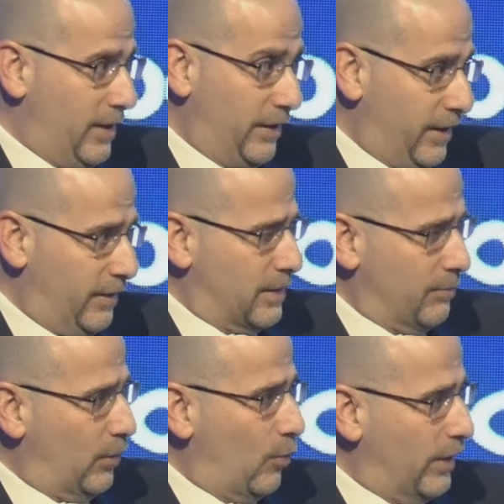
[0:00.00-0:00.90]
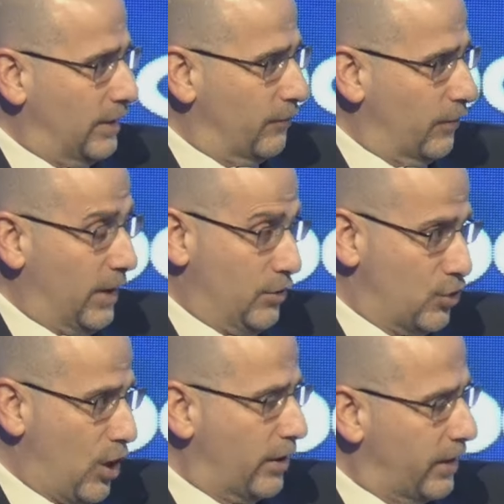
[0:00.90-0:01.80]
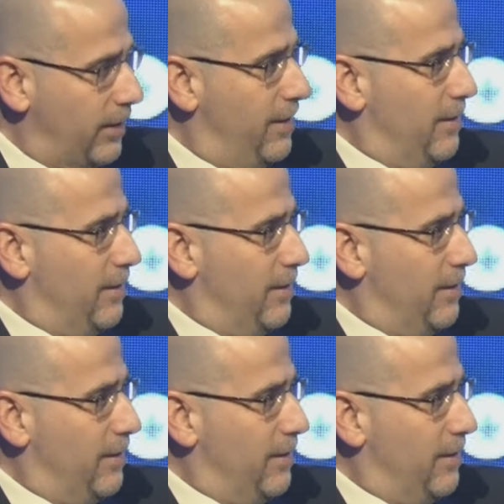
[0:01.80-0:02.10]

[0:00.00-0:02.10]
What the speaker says: Again, something quite different and shocking,